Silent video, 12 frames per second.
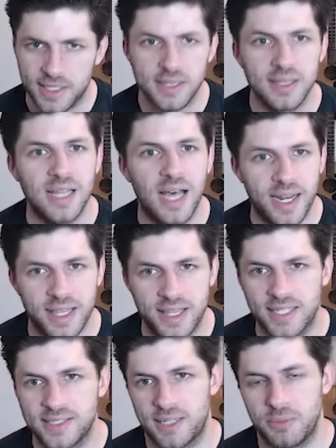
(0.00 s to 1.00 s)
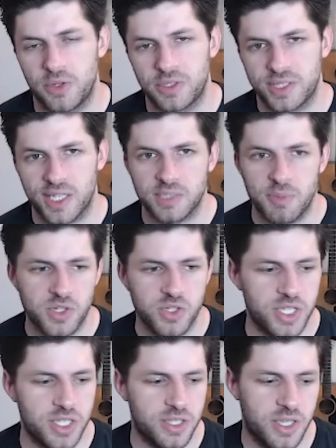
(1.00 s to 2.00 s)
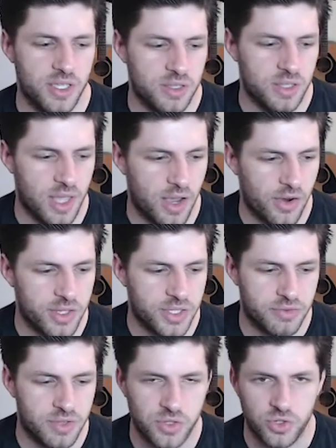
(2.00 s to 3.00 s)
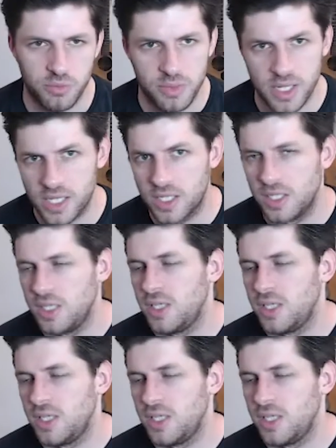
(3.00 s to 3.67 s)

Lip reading: A lot of things that I'm noticing, especially in the areas of digital media,